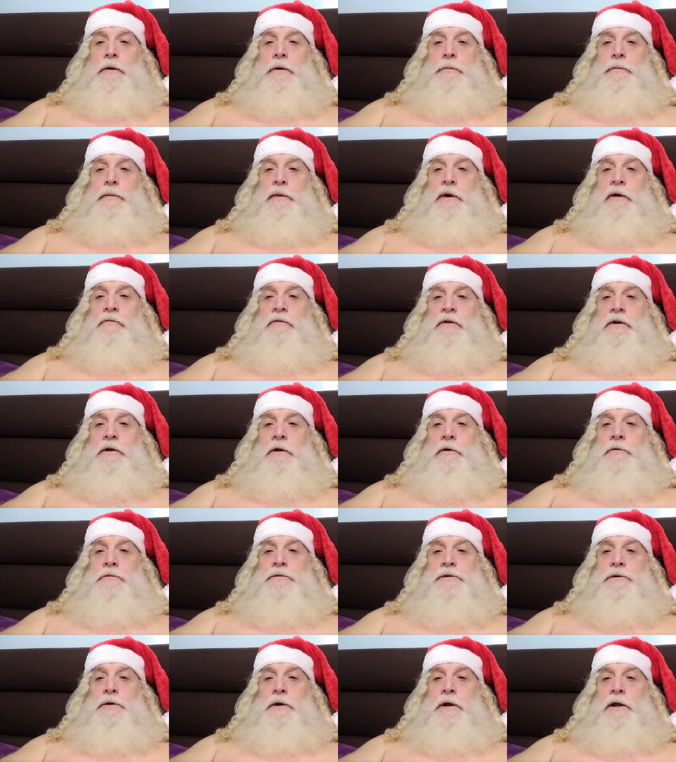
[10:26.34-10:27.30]
my
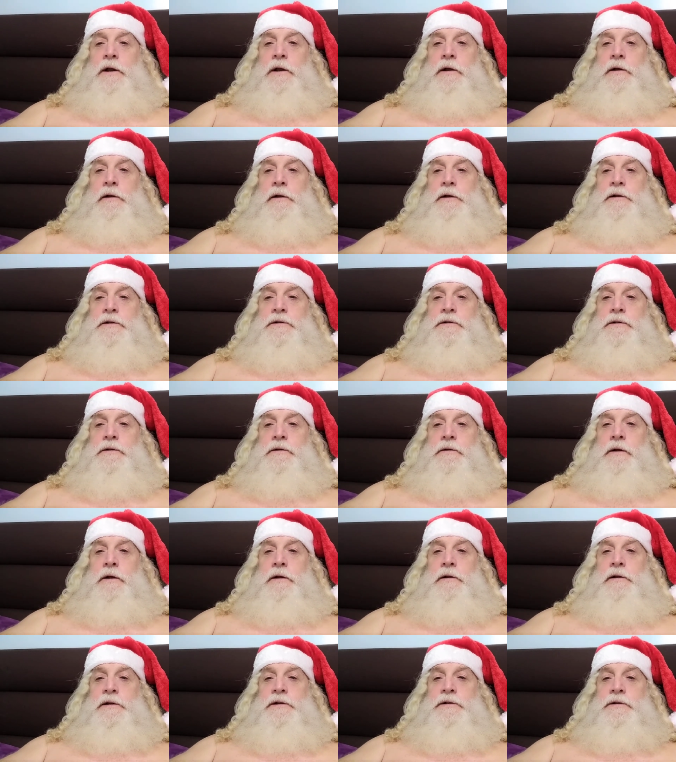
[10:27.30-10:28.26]
videos will get at least
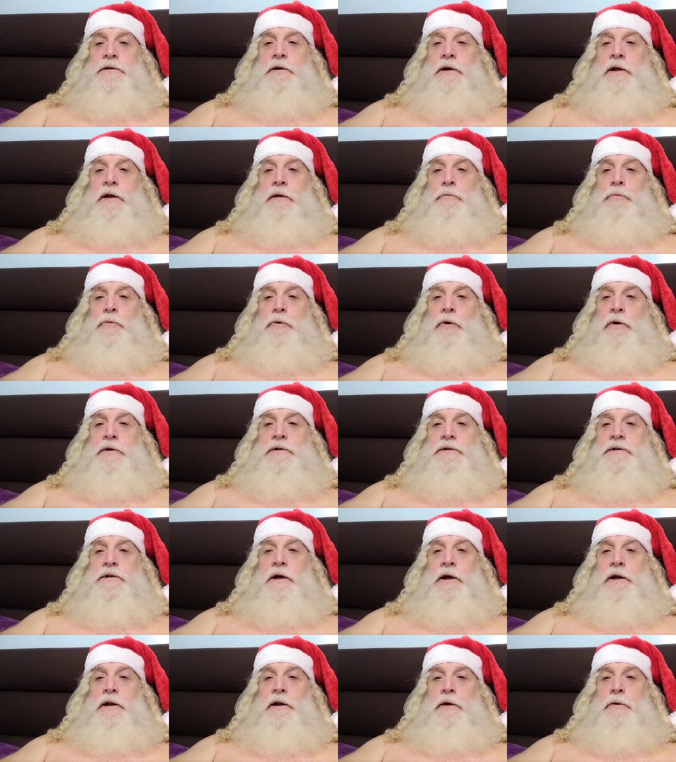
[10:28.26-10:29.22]
at least they'll get more
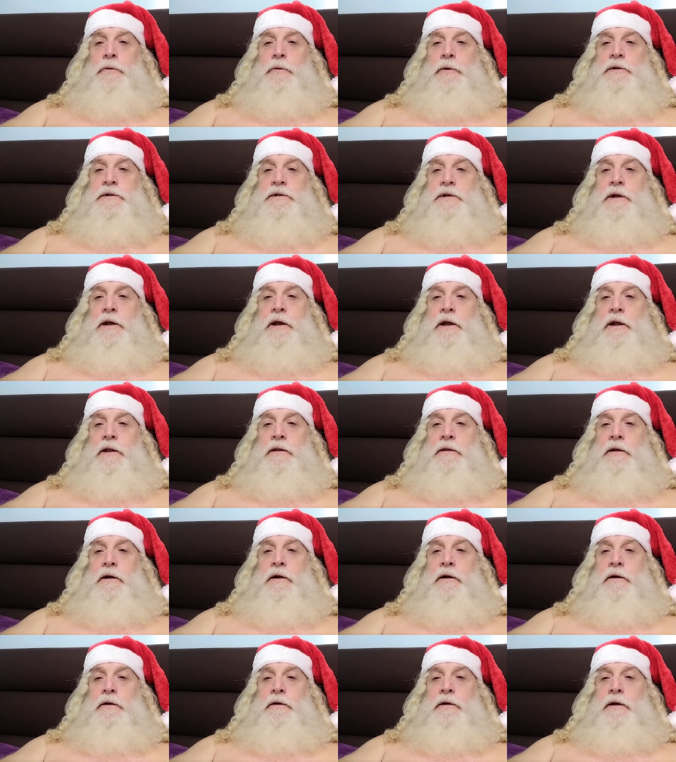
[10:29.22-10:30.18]
exciting once I get
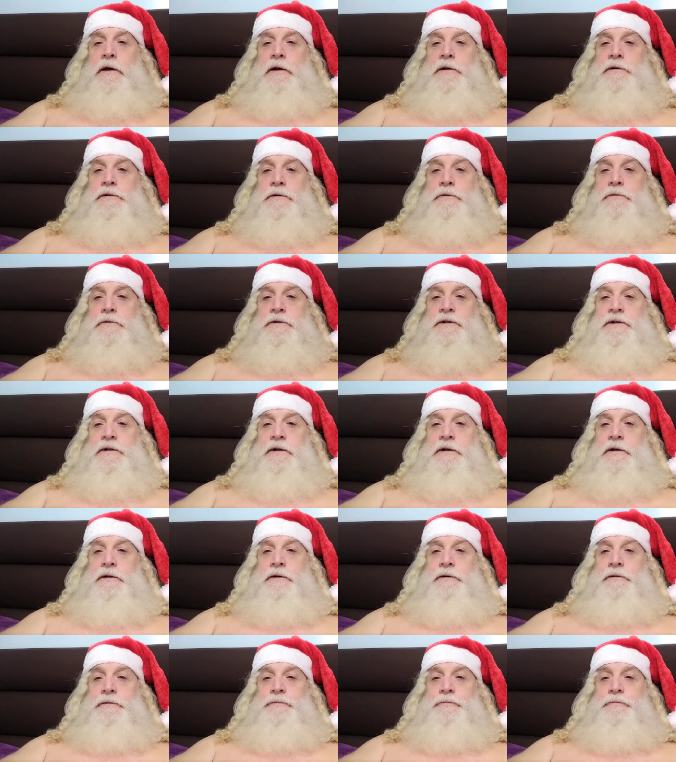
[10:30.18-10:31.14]
there. You guys will
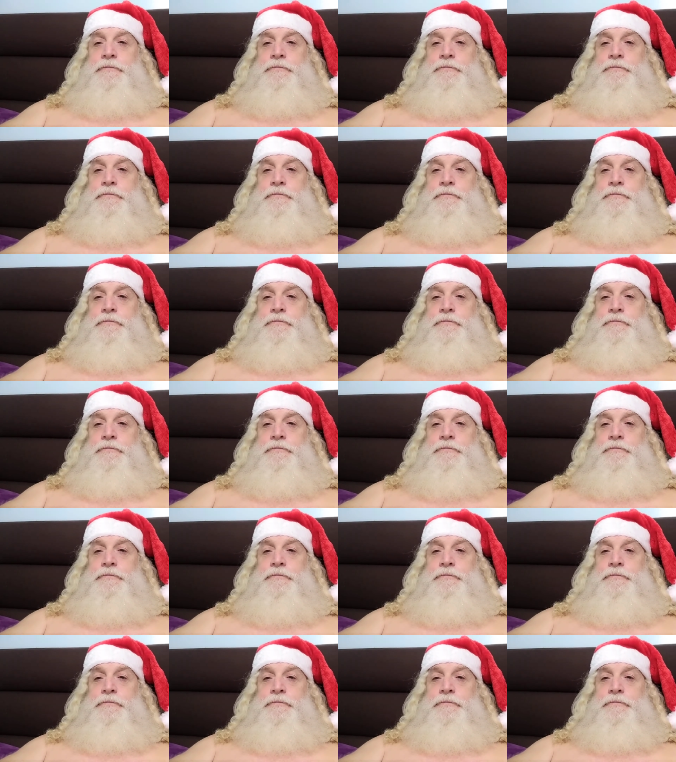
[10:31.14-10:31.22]
see